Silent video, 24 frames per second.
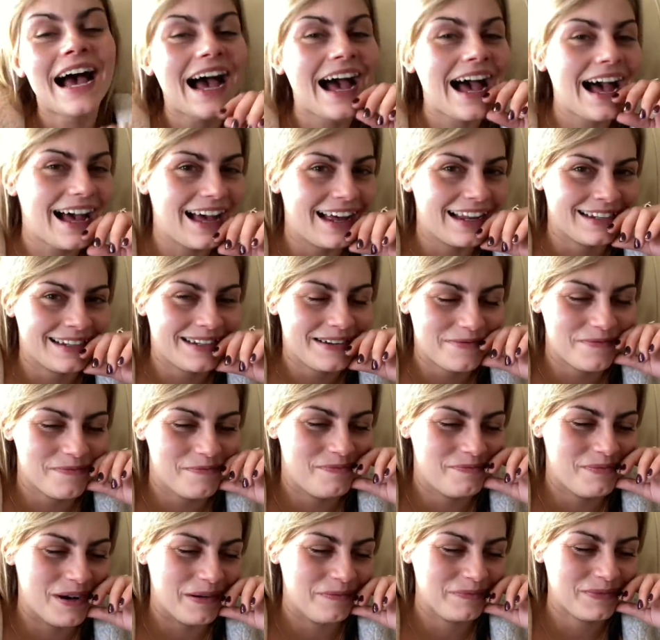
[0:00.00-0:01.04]
And
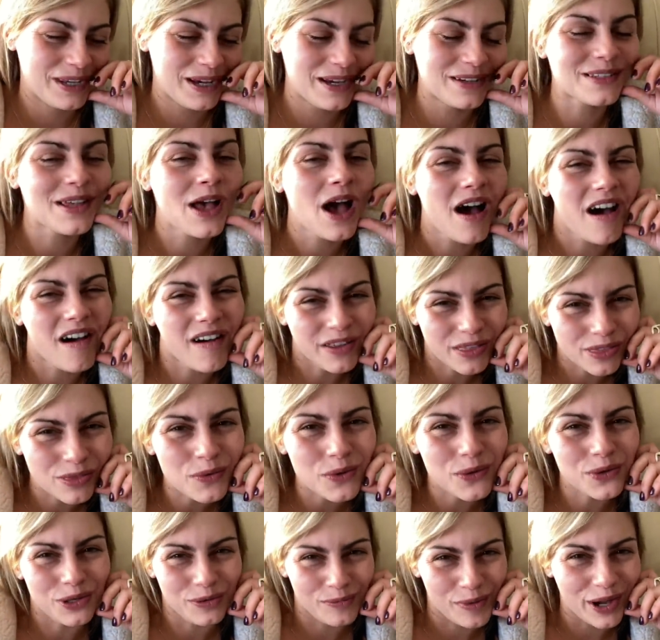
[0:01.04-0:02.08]
Mum goes, I
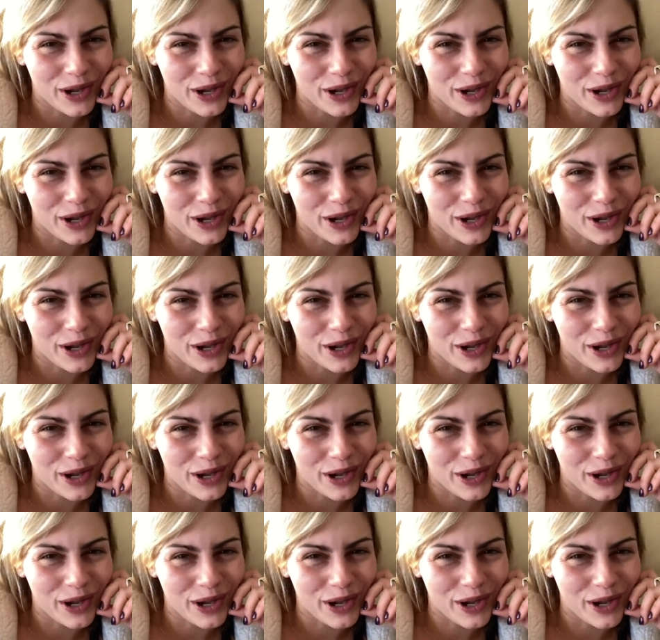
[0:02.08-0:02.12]
thought you might